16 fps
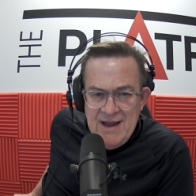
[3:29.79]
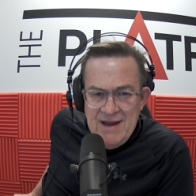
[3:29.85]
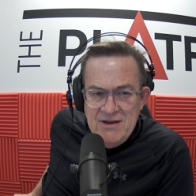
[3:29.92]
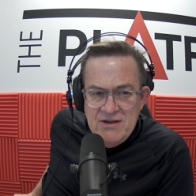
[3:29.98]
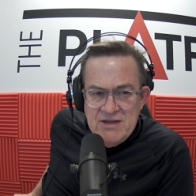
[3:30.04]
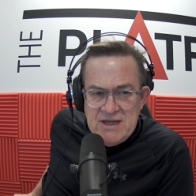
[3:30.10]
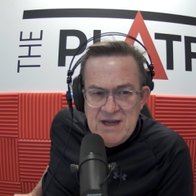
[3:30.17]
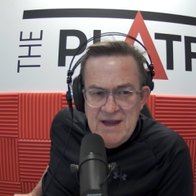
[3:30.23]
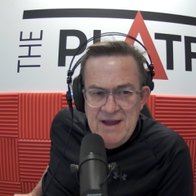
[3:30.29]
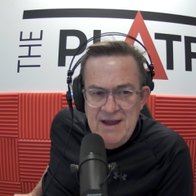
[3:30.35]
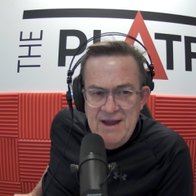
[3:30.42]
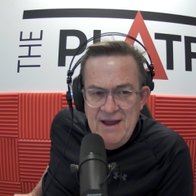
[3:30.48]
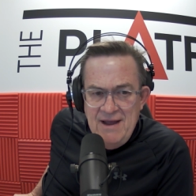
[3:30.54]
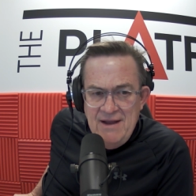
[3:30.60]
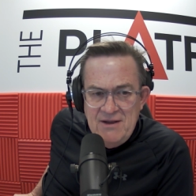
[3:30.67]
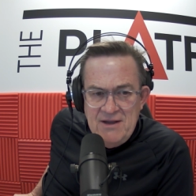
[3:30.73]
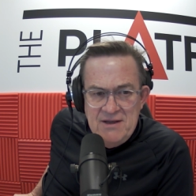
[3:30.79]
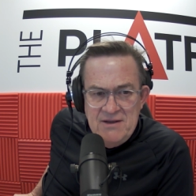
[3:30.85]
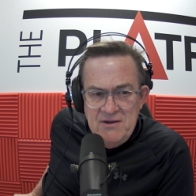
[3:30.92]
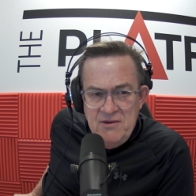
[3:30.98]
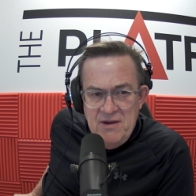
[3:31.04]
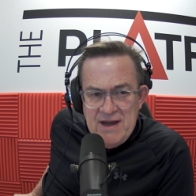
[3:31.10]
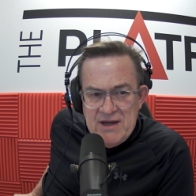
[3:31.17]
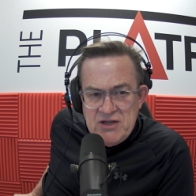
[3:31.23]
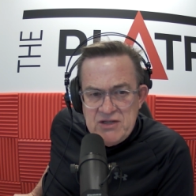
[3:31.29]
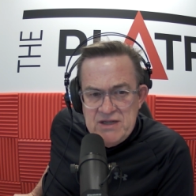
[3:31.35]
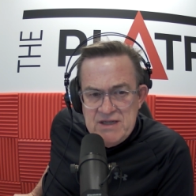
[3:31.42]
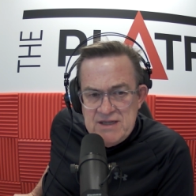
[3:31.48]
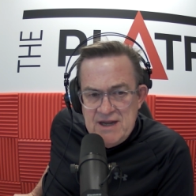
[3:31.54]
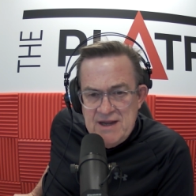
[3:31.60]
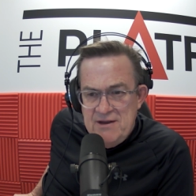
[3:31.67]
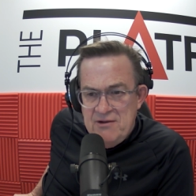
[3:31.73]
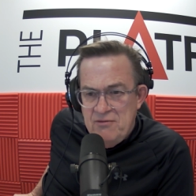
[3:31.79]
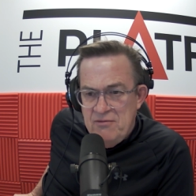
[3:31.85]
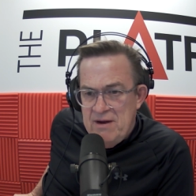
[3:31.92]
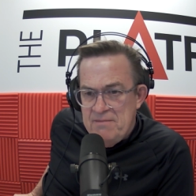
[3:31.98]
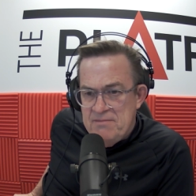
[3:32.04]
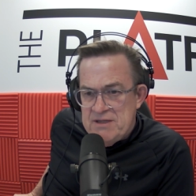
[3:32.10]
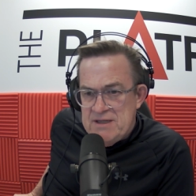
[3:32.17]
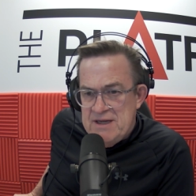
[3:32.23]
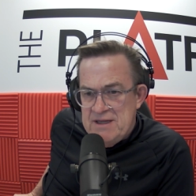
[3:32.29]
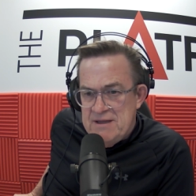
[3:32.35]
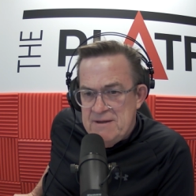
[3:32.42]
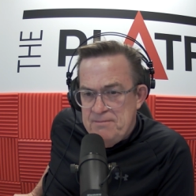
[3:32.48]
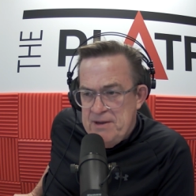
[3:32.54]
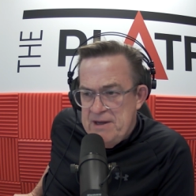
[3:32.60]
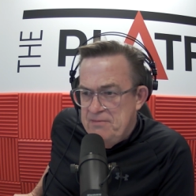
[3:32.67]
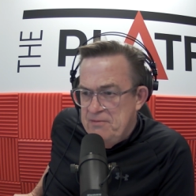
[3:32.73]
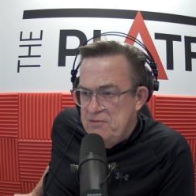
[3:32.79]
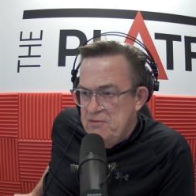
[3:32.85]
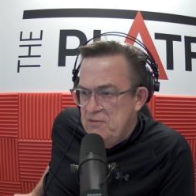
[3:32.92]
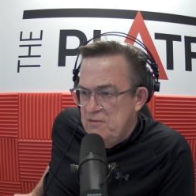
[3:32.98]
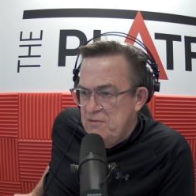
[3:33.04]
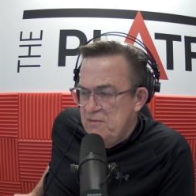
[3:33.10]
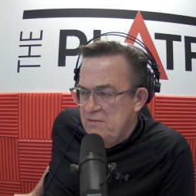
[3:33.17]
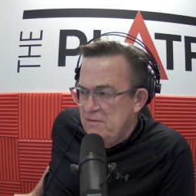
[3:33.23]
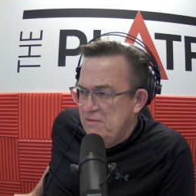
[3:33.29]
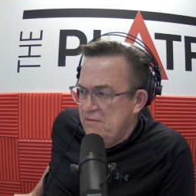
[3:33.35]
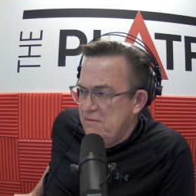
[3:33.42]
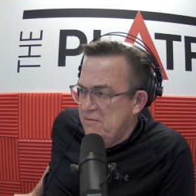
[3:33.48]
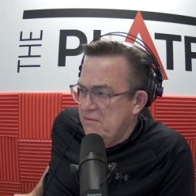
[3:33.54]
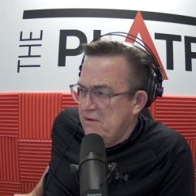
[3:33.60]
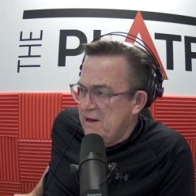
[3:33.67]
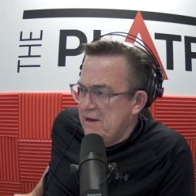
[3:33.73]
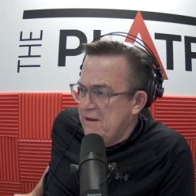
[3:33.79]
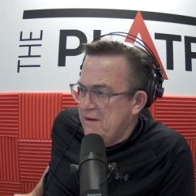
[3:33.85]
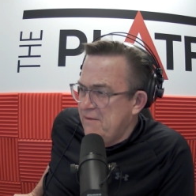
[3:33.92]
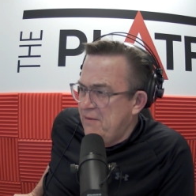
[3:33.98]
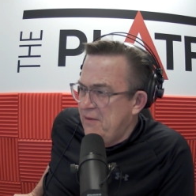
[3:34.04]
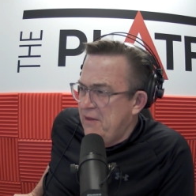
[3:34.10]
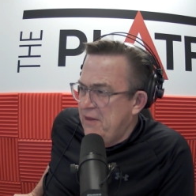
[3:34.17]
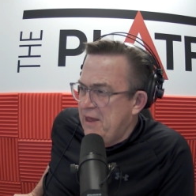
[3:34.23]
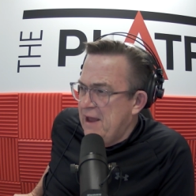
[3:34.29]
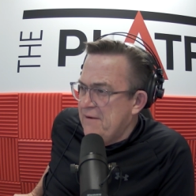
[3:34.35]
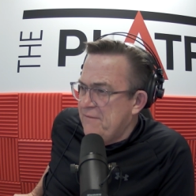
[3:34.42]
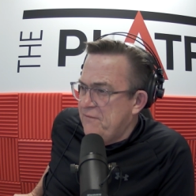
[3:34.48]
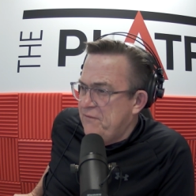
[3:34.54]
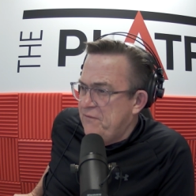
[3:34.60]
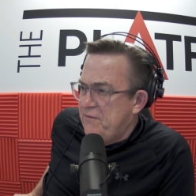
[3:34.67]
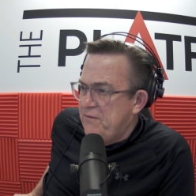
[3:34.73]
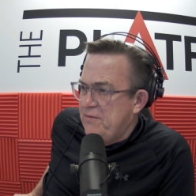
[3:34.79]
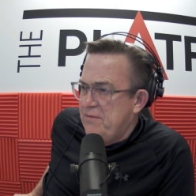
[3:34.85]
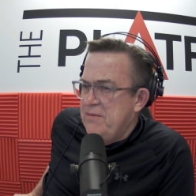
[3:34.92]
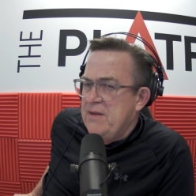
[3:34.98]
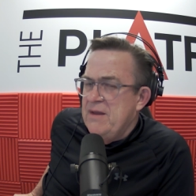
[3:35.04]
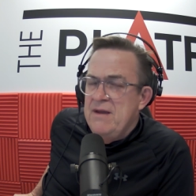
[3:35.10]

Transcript: And you say, how can you actually say you represent the people when that. Th